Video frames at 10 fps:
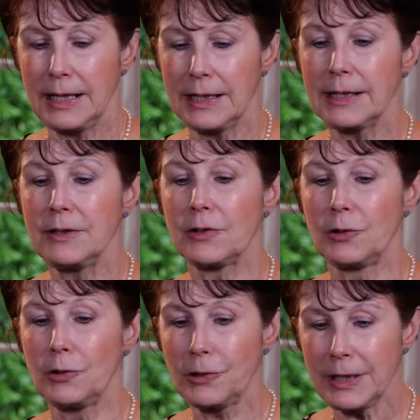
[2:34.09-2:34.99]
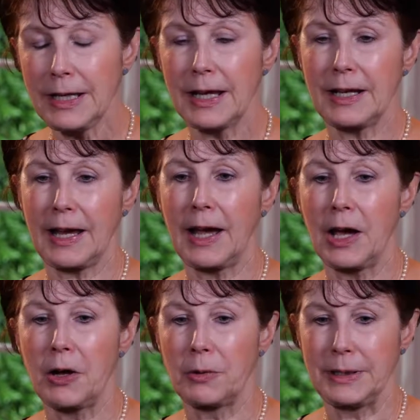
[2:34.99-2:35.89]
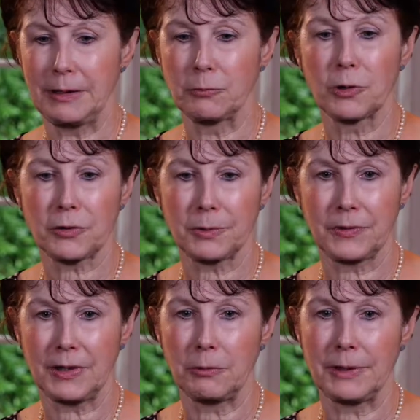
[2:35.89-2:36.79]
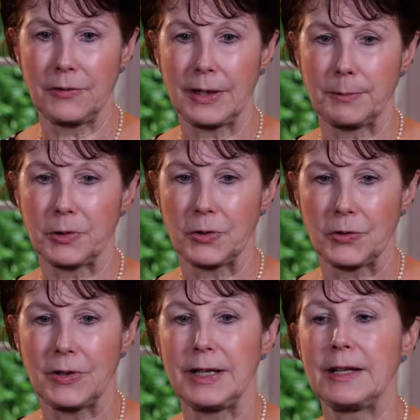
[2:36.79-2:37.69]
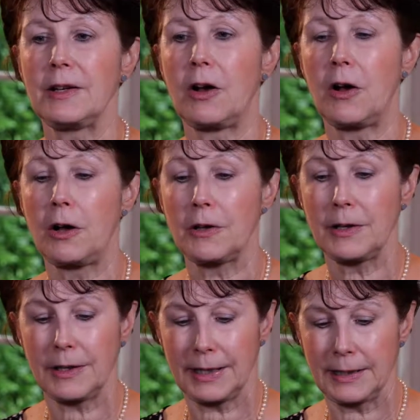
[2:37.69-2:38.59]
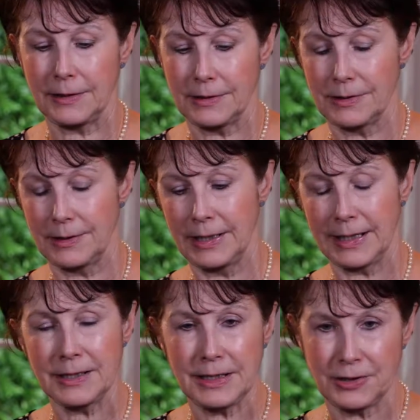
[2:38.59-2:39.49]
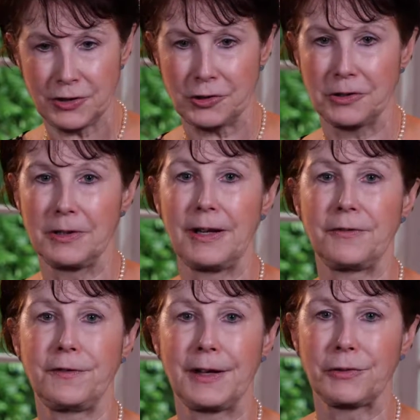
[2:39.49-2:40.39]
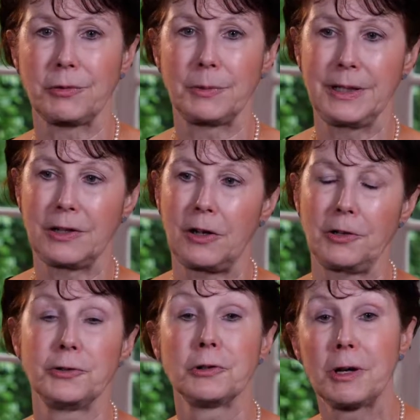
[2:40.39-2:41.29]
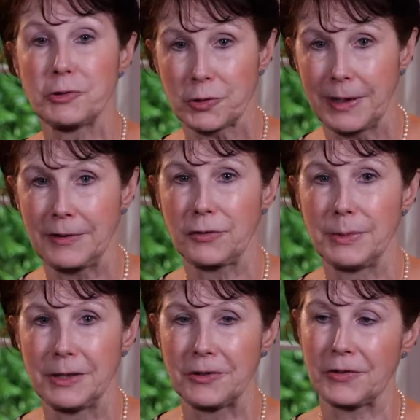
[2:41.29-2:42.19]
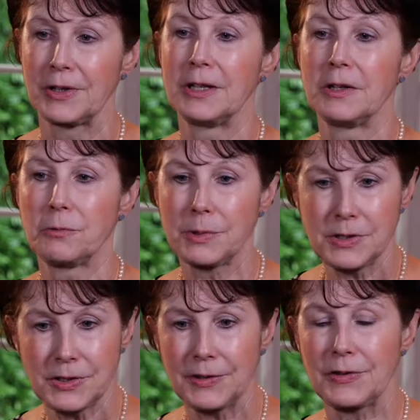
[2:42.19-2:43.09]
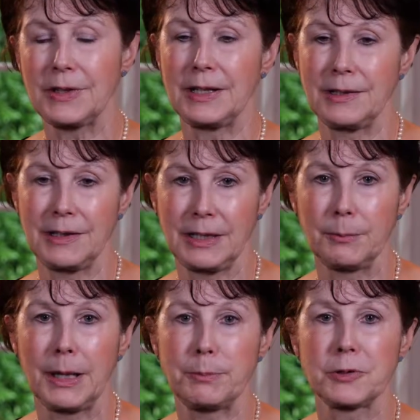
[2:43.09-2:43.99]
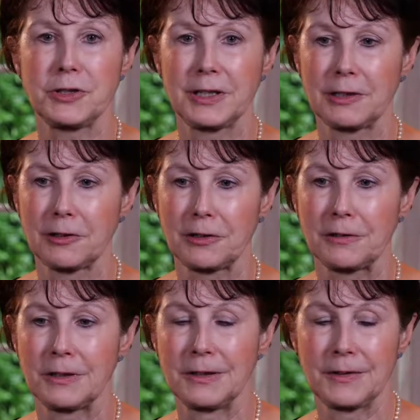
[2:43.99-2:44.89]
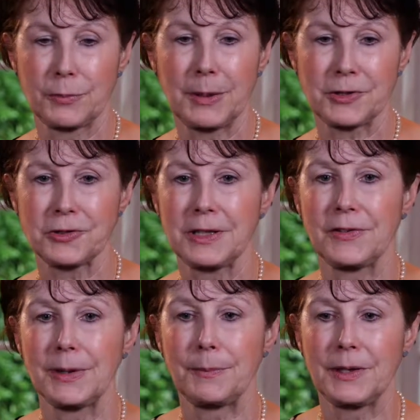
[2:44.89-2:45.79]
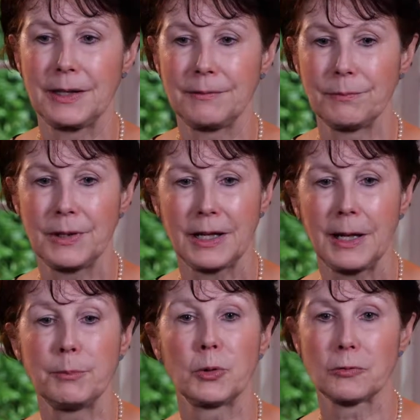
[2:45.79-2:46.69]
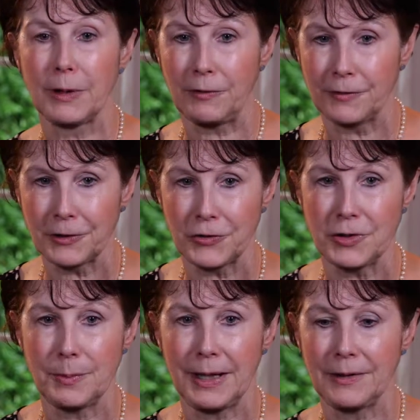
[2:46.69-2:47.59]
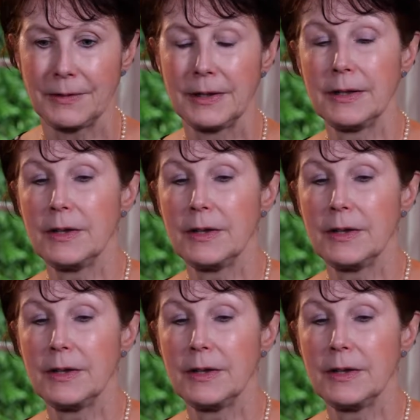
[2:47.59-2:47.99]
In looking at how it works with cell receptors, it then in turn affects what we call neurotransmitters, which is in my particular specialty something that I'm more well versed about.